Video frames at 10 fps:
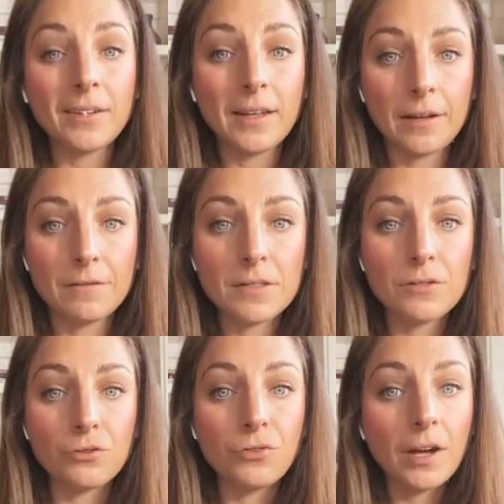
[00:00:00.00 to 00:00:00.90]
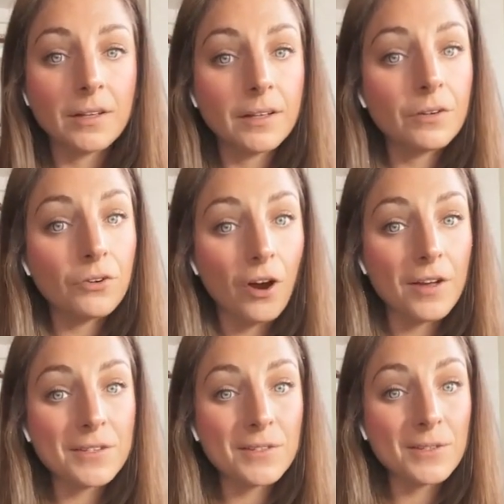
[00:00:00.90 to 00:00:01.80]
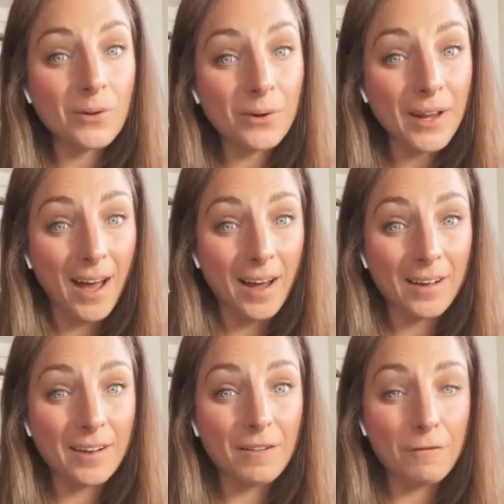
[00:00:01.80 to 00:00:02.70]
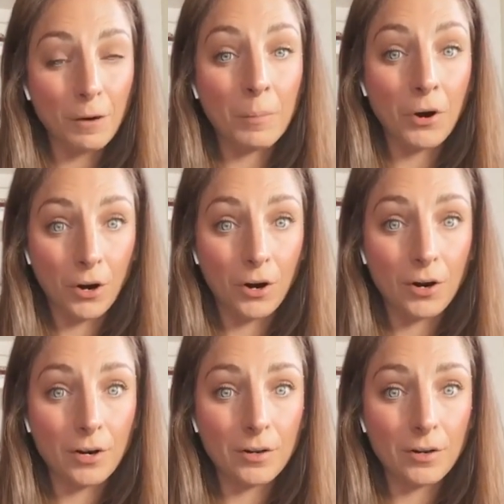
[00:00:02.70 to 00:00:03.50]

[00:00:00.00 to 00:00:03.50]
lives directly across the zodiac from her.